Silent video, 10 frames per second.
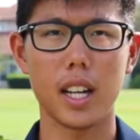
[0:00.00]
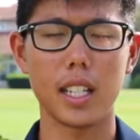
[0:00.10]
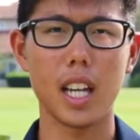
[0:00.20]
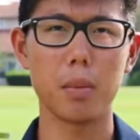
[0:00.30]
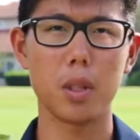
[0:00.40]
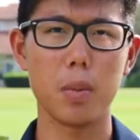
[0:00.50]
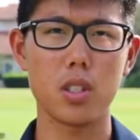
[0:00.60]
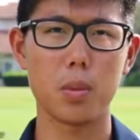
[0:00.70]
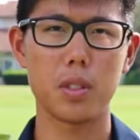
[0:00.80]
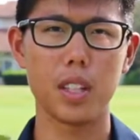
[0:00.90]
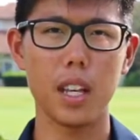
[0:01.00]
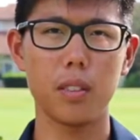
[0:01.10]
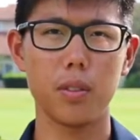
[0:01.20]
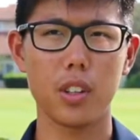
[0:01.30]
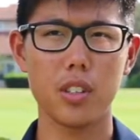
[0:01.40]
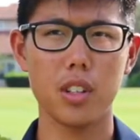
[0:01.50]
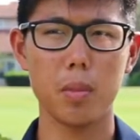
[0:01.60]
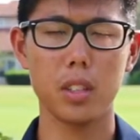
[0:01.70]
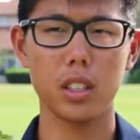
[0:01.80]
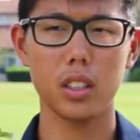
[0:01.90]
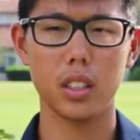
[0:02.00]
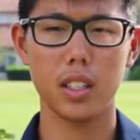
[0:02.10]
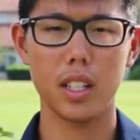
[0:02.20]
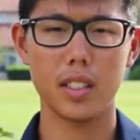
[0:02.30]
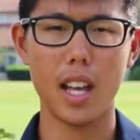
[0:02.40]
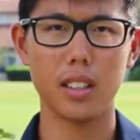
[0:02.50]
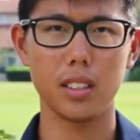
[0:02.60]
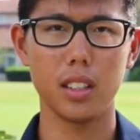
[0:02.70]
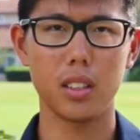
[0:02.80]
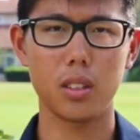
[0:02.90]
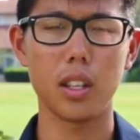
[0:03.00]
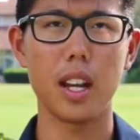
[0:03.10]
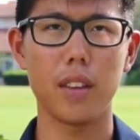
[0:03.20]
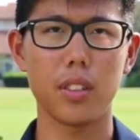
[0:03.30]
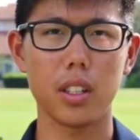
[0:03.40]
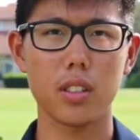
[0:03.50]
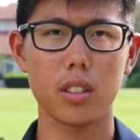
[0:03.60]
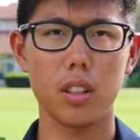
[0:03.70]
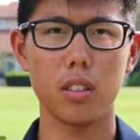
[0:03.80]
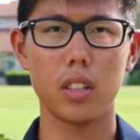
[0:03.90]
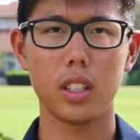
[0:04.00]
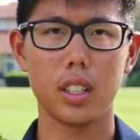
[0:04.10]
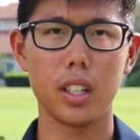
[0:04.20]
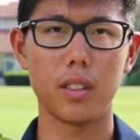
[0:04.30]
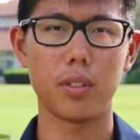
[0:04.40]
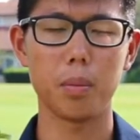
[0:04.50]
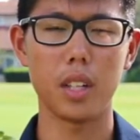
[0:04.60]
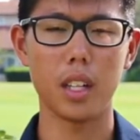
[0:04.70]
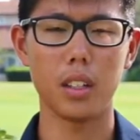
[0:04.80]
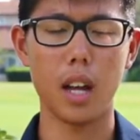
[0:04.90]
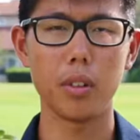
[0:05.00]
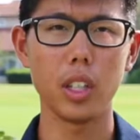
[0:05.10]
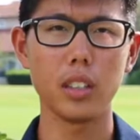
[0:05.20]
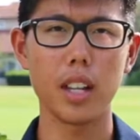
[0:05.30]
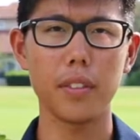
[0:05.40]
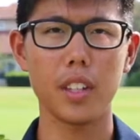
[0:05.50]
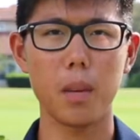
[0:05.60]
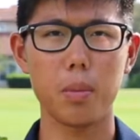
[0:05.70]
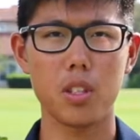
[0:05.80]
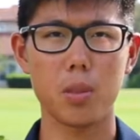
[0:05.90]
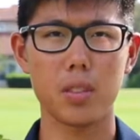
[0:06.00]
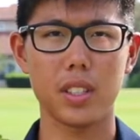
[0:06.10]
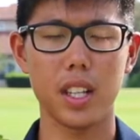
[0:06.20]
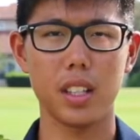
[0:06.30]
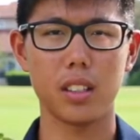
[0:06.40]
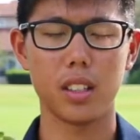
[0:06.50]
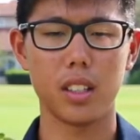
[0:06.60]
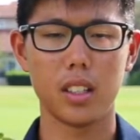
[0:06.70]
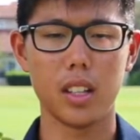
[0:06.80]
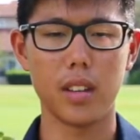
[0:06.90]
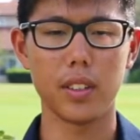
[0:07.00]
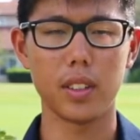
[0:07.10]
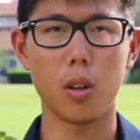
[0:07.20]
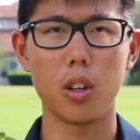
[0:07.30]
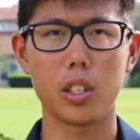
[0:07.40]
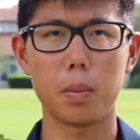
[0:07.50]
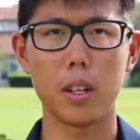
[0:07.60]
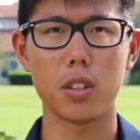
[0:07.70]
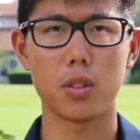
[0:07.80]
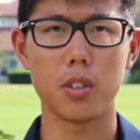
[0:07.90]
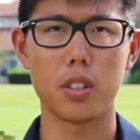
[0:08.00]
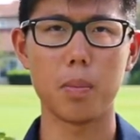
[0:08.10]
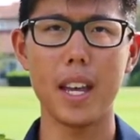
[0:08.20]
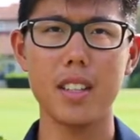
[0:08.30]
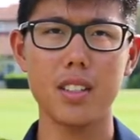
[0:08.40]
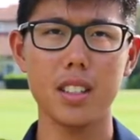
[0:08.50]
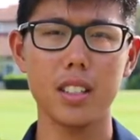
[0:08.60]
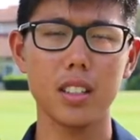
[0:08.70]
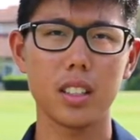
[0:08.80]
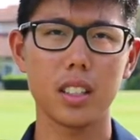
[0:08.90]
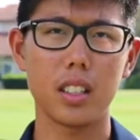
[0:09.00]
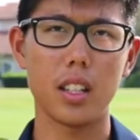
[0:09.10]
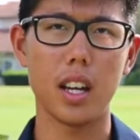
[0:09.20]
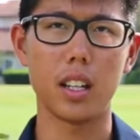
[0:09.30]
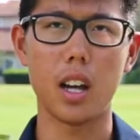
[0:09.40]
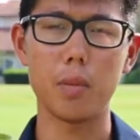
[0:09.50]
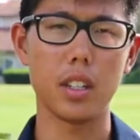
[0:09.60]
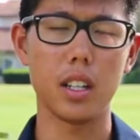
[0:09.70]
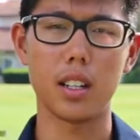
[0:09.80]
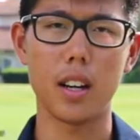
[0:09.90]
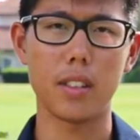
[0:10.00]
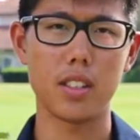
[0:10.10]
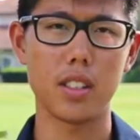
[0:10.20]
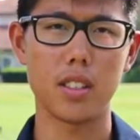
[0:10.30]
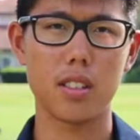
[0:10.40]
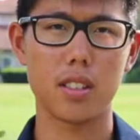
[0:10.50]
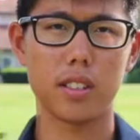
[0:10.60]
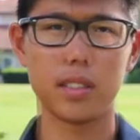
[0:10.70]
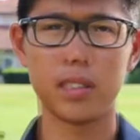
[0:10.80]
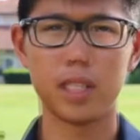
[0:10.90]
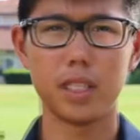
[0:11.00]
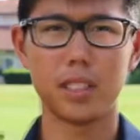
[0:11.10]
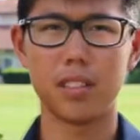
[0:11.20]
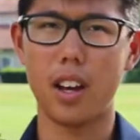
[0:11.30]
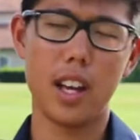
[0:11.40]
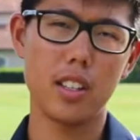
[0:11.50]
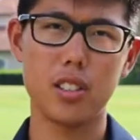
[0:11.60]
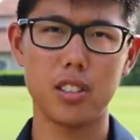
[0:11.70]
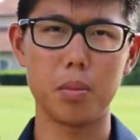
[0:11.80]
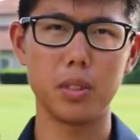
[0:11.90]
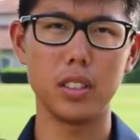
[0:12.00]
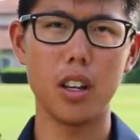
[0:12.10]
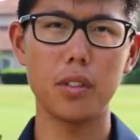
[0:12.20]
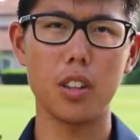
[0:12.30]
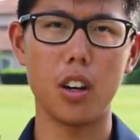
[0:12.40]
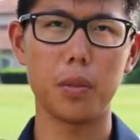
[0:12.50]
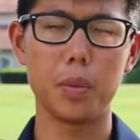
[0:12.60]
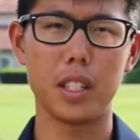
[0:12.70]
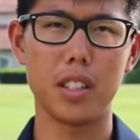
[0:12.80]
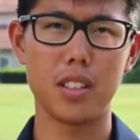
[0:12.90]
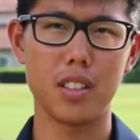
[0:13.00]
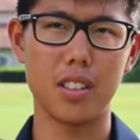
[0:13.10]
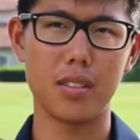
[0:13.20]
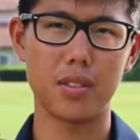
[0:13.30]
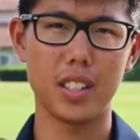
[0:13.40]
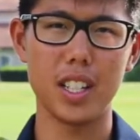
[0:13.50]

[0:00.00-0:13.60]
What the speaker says: I came to Bishop's Gate for a summer, exactly 2.5 years ago. And from then, I really loved that Bishop's Gate. I think the whole experience was amazing, and I've been here ever since. I just simply love golf because of the